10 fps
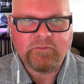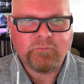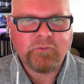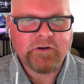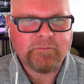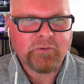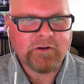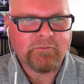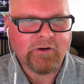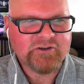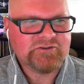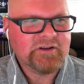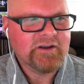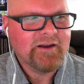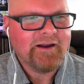pretty
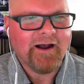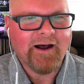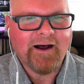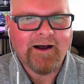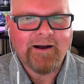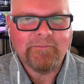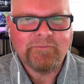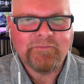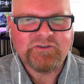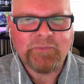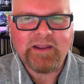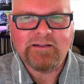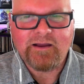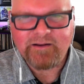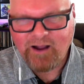rushed. So we had a
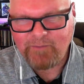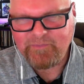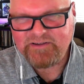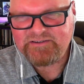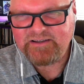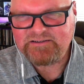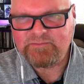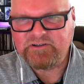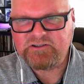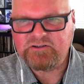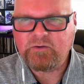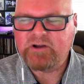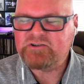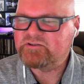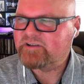lot of comments and some additional
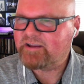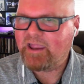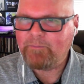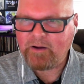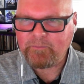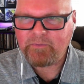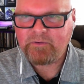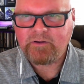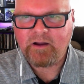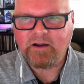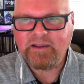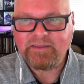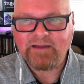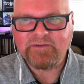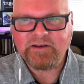questions that came up
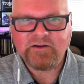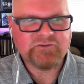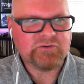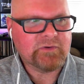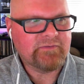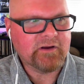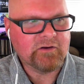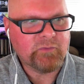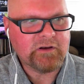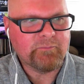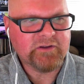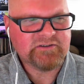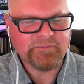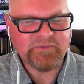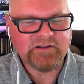in that video. So we figured we'd put
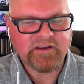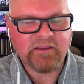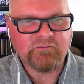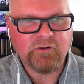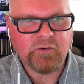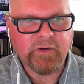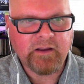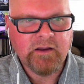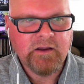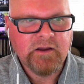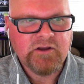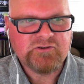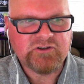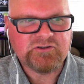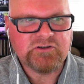something together real quick
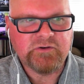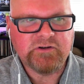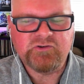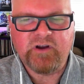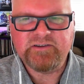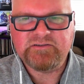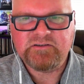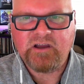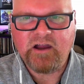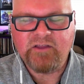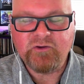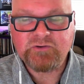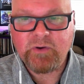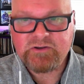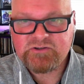just to address
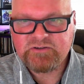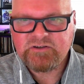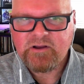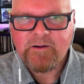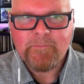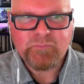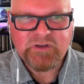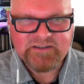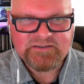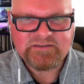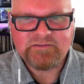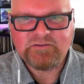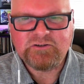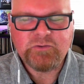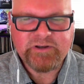those questions. Plus,
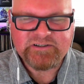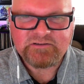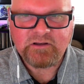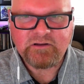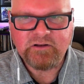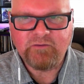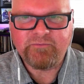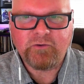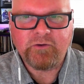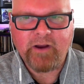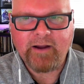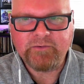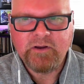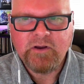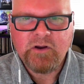2 weeks, further
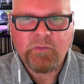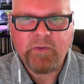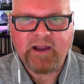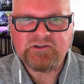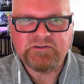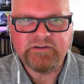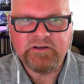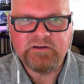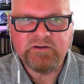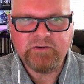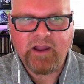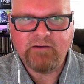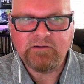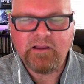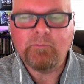out, we actually do
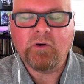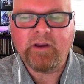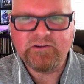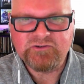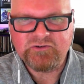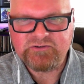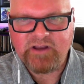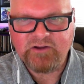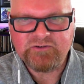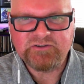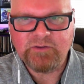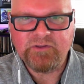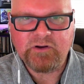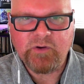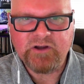have a lot more answers now to some
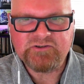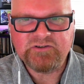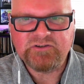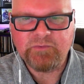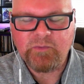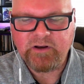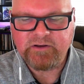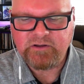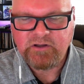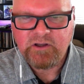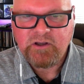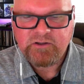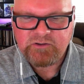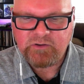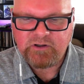of the questions. So we wanted to
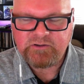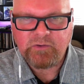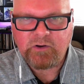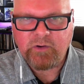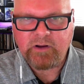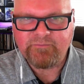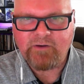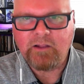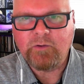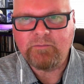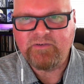do a quick follow-up